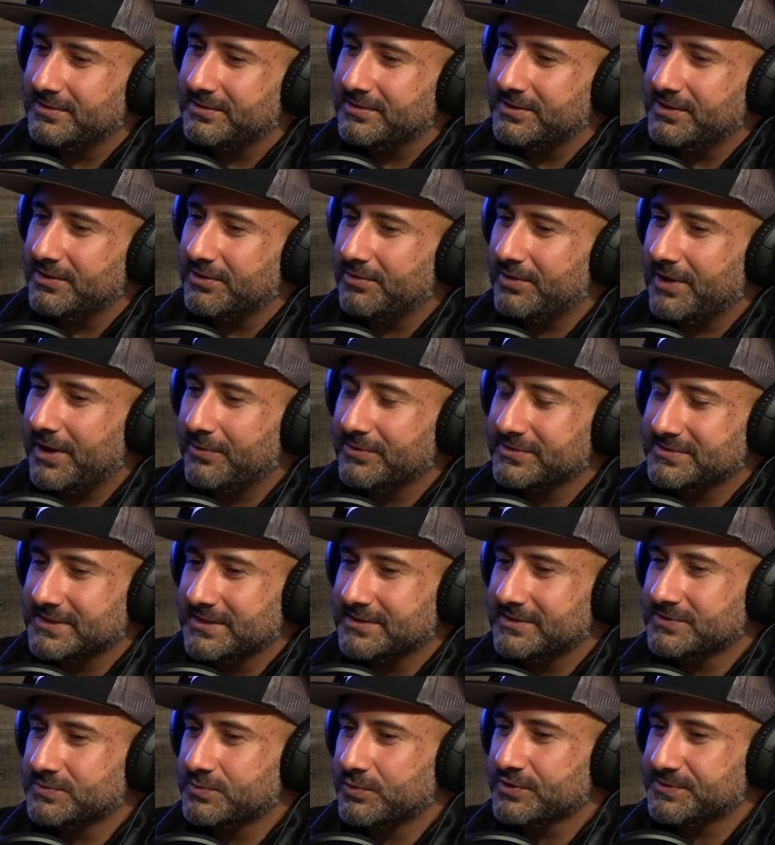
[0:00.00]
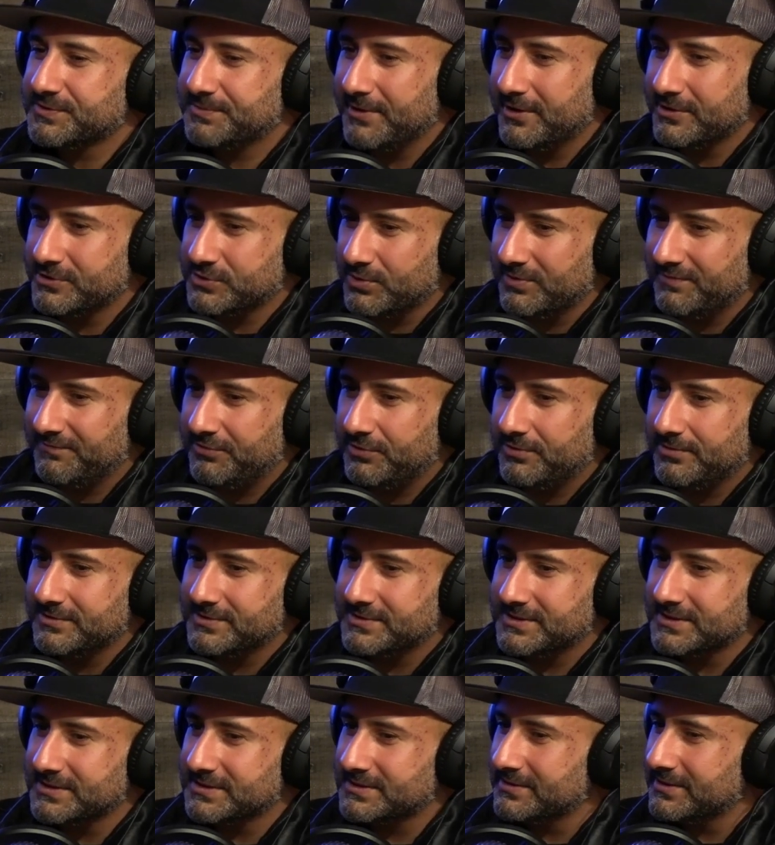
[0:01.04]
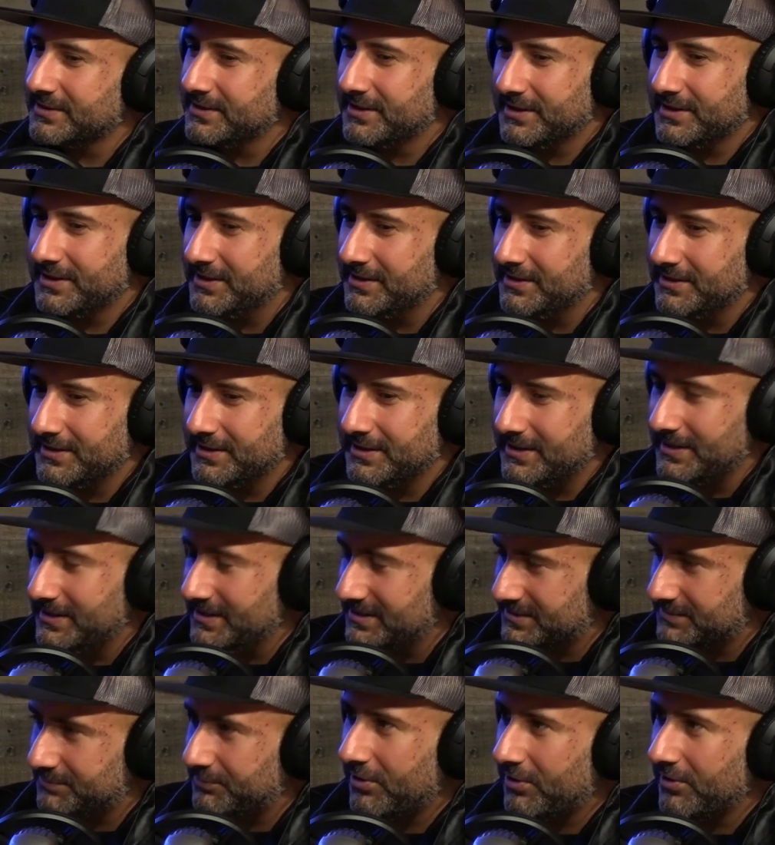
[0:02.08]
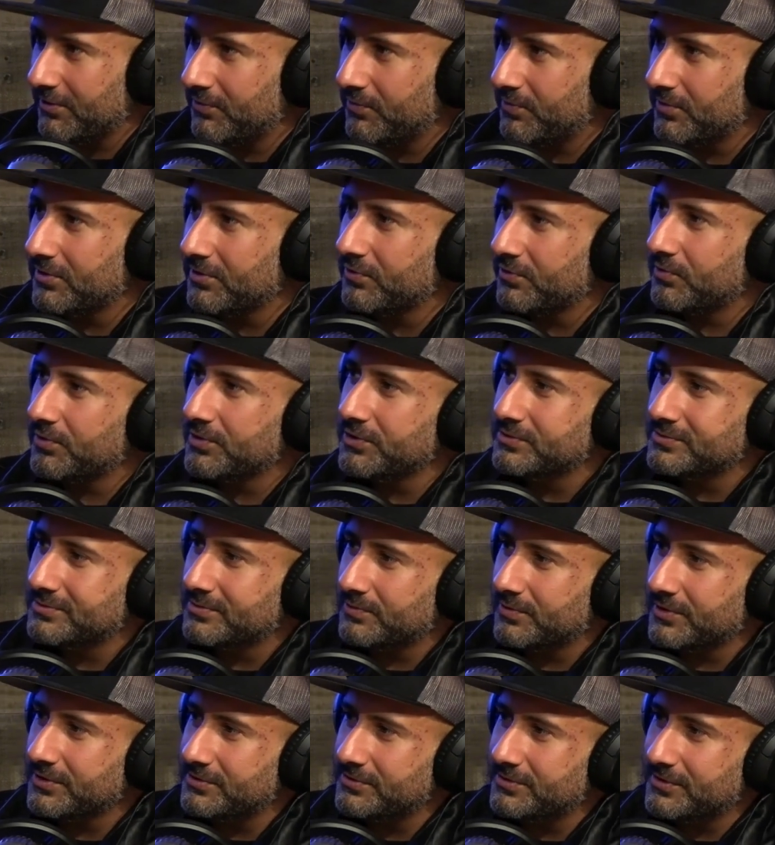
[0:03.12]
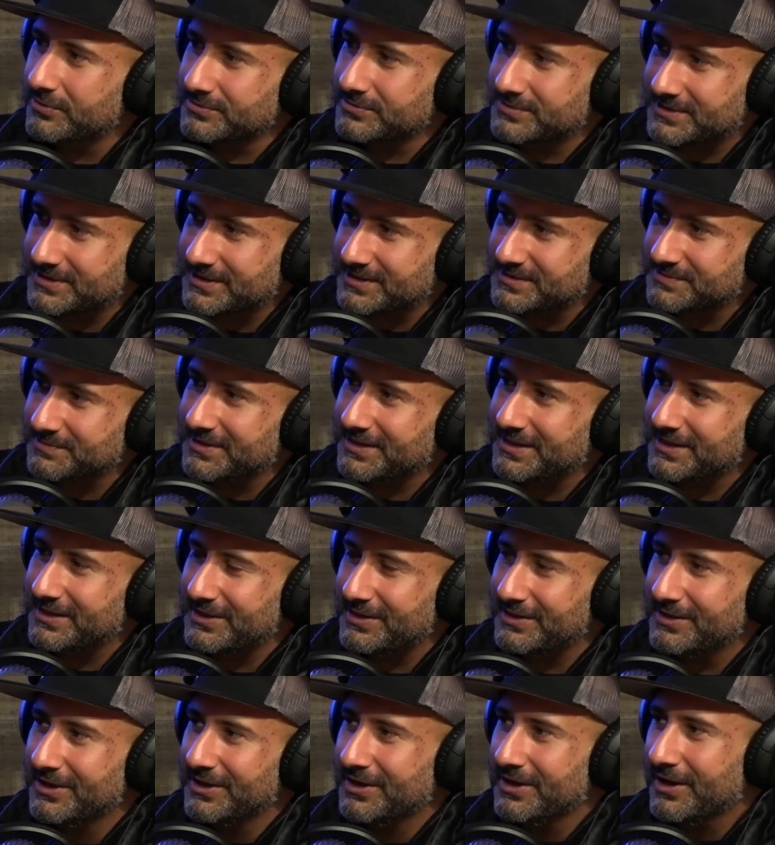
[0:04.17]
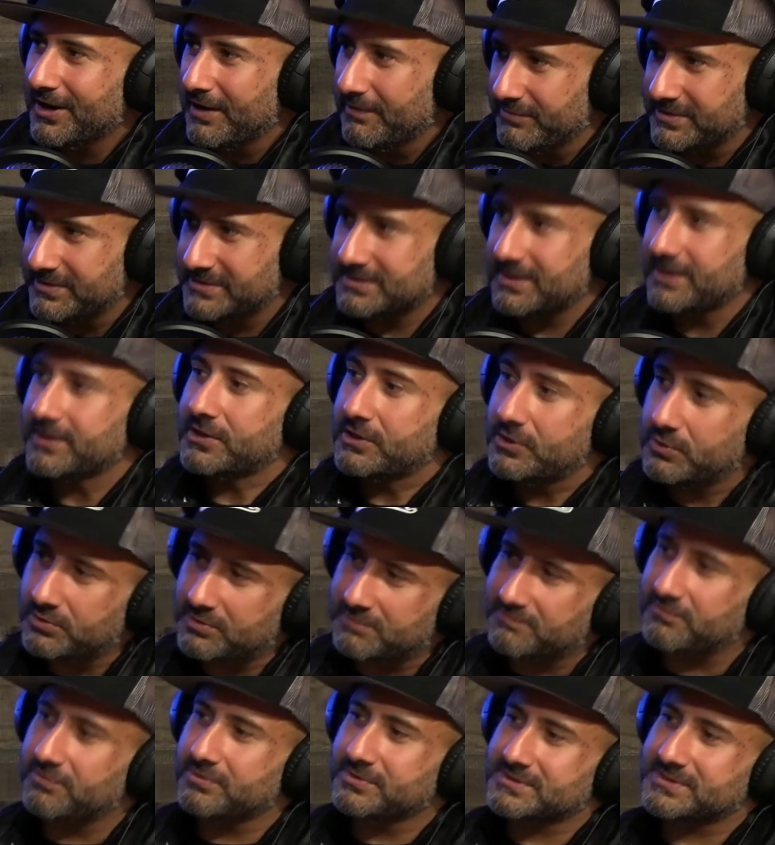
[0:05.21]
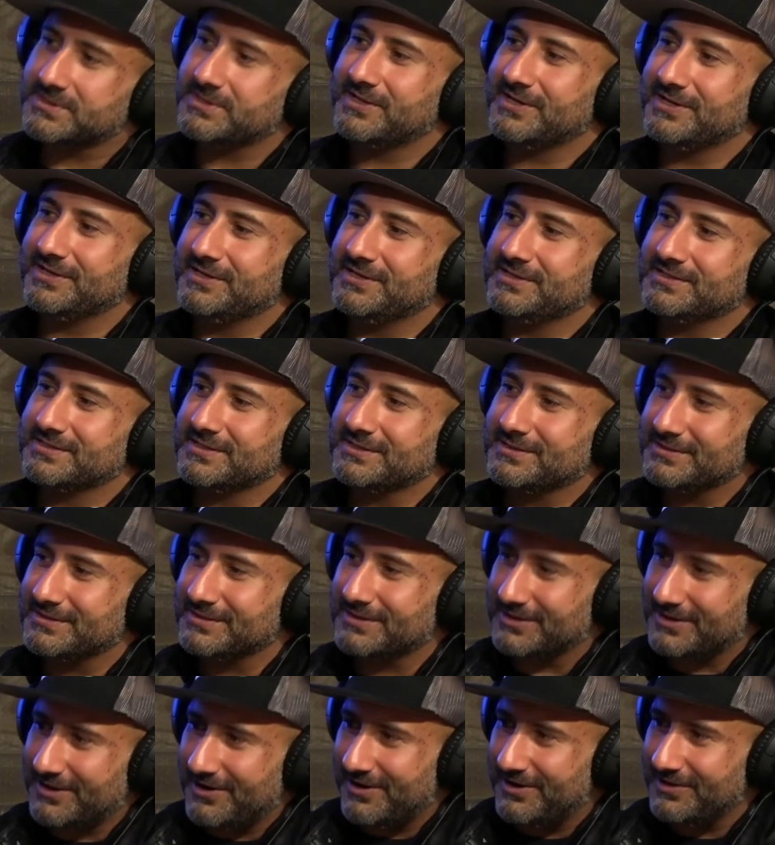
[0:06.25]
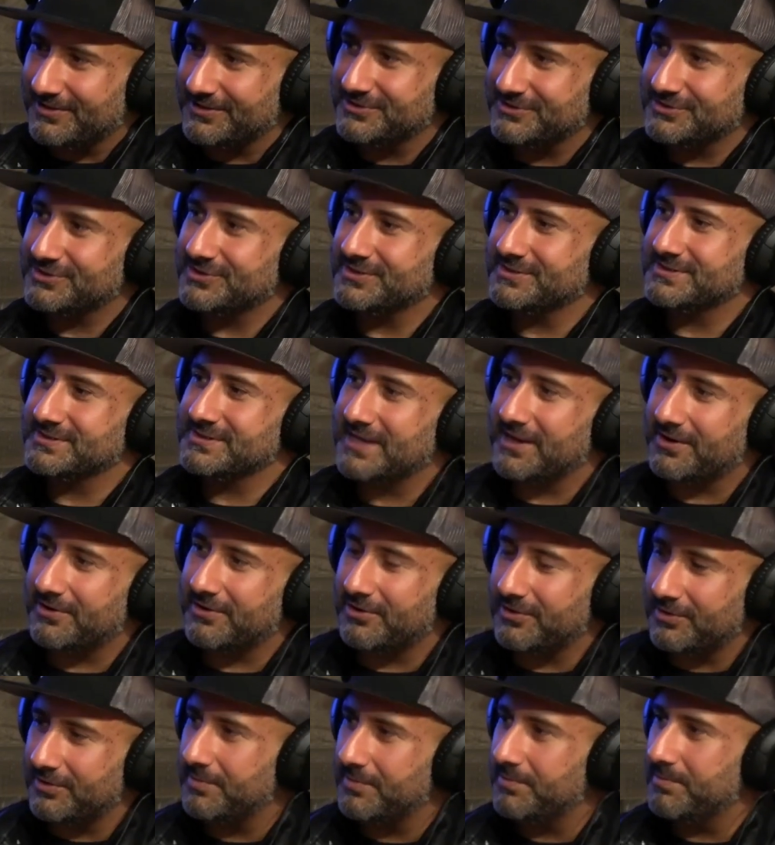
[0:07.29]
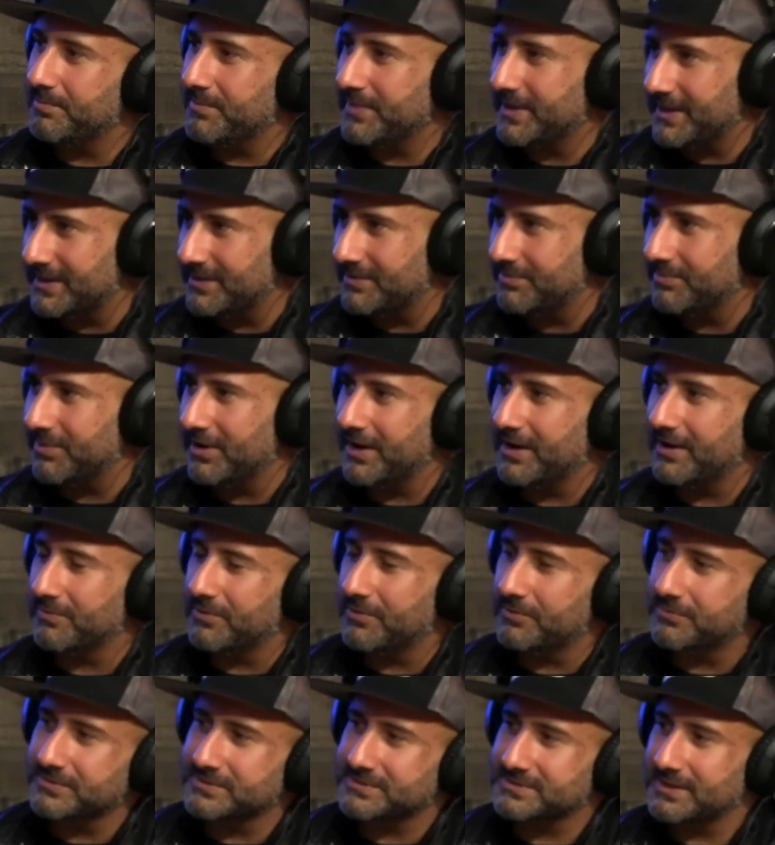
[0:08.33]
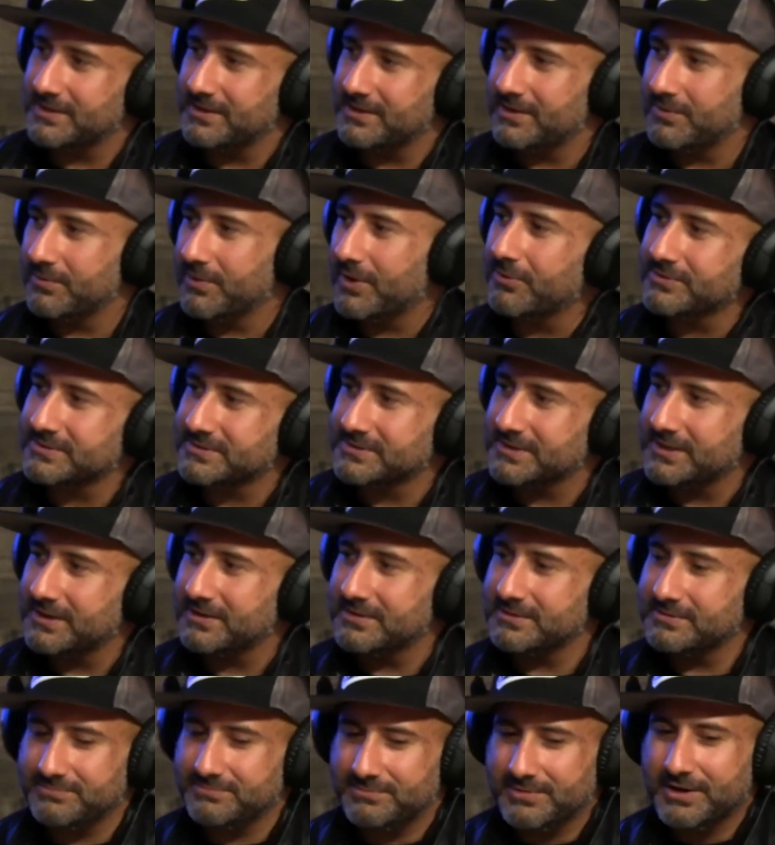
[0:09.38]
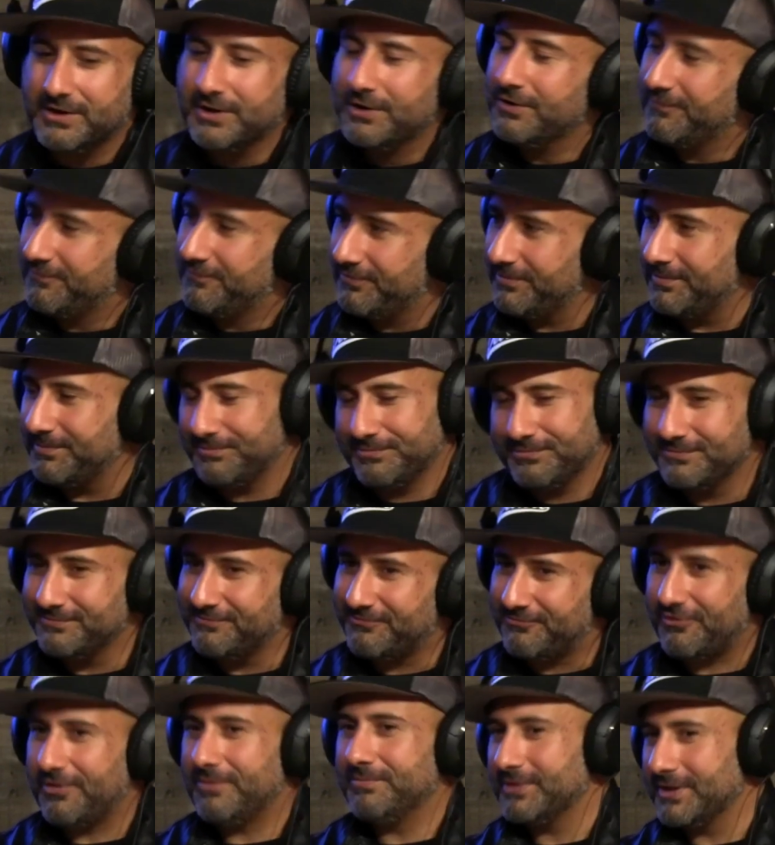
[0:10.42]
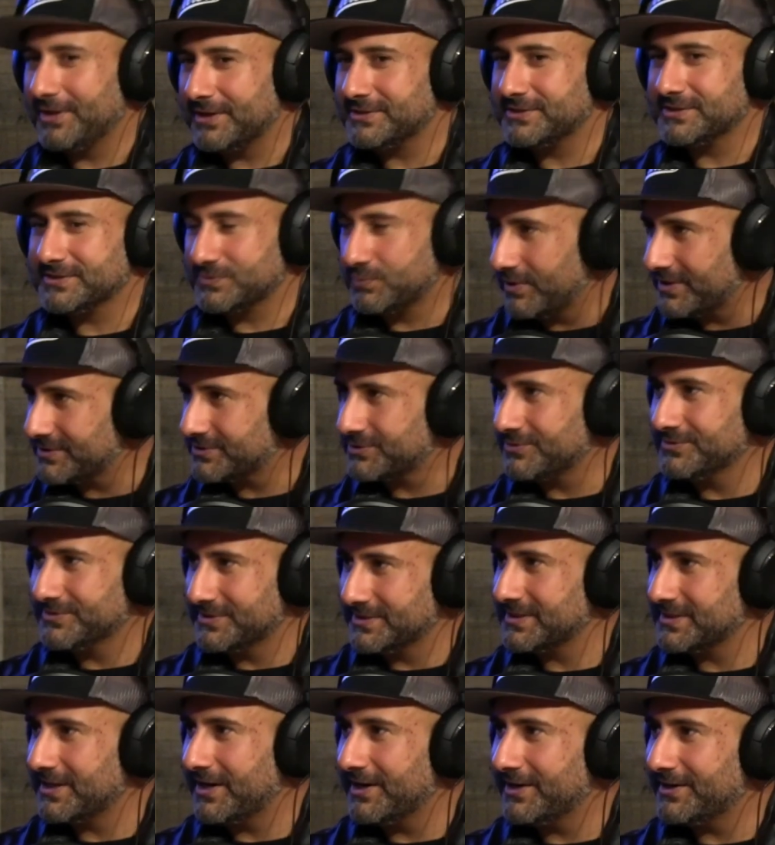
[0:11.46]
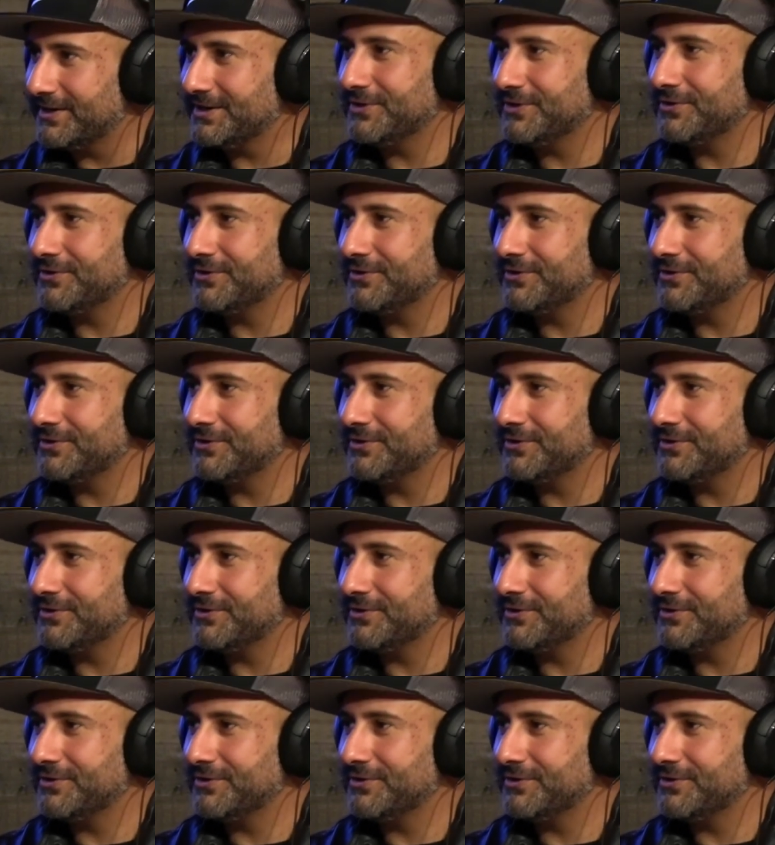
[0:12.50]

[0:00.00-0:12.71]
you know, I would say there's more spiritual influences in the east part of the world where you where you don't see as many of these like universities and colleges that are made by what would say what I would say for, from like just Western society.